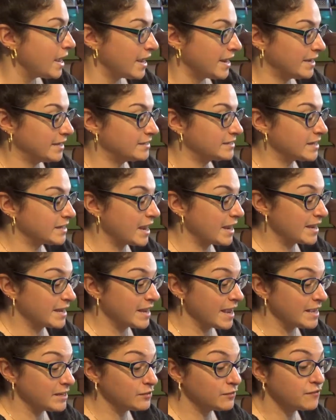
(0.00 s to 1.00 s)
And I
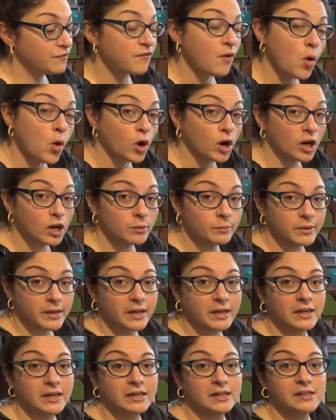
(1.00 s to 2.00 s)
get 4
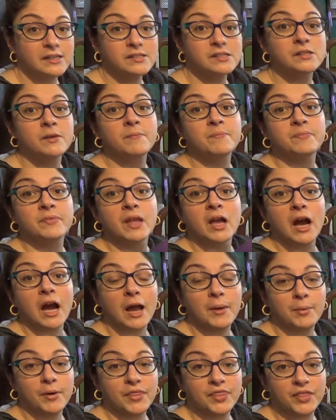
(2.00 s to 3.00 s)
because
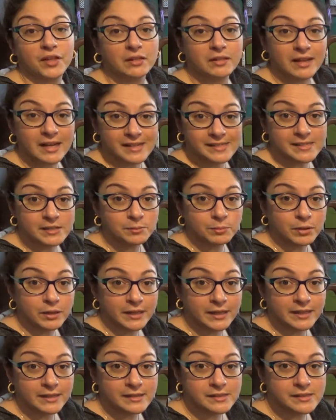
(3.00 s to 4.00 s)
I put the lesson
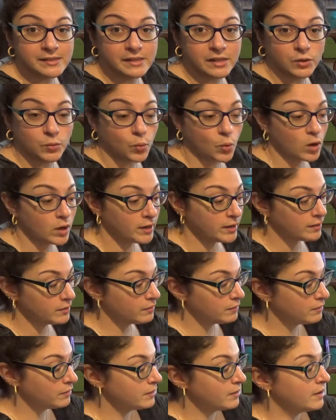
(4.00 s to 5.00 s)
plans in one,